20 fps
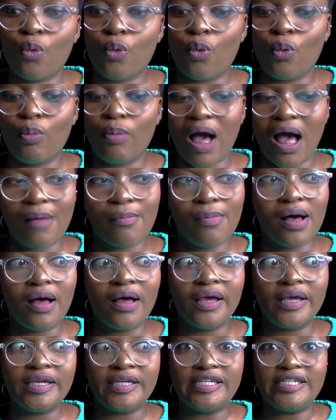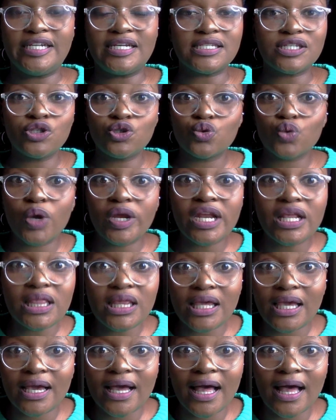ubaba, he doesn't do
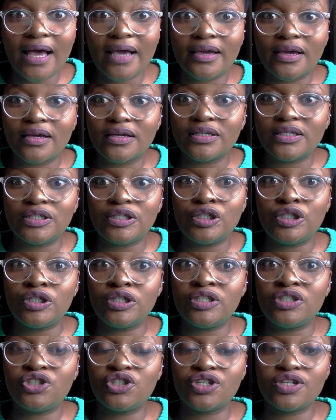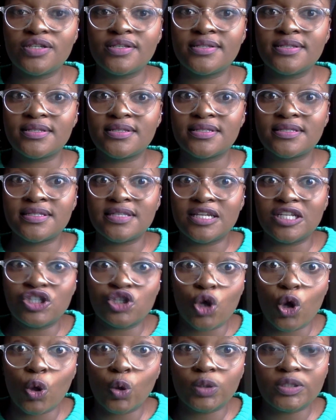anything ekhaya, he just sits
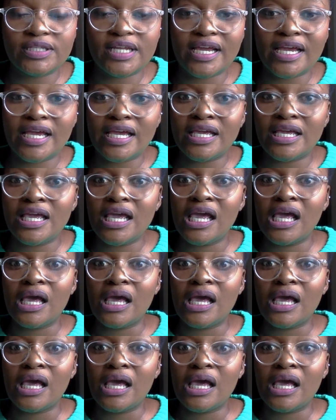all day,